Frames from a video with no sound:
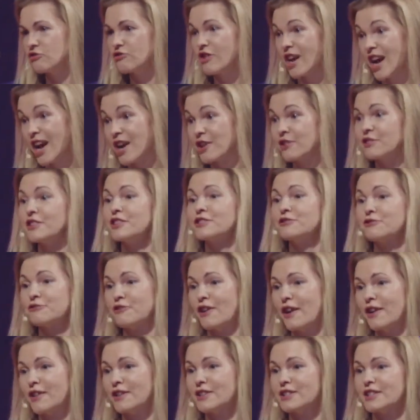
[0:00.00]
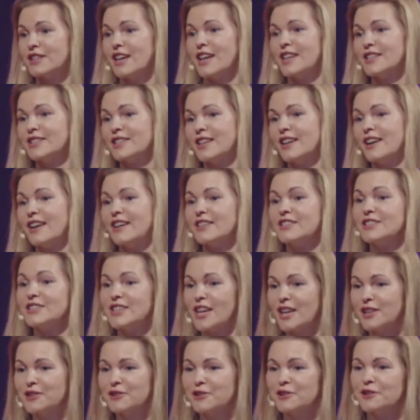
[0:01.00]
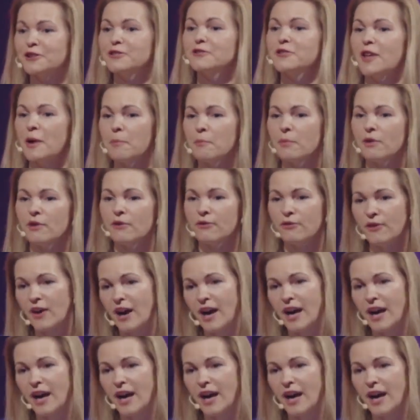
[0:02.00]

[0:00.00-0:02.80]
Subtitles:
There it ranks as a sector number 5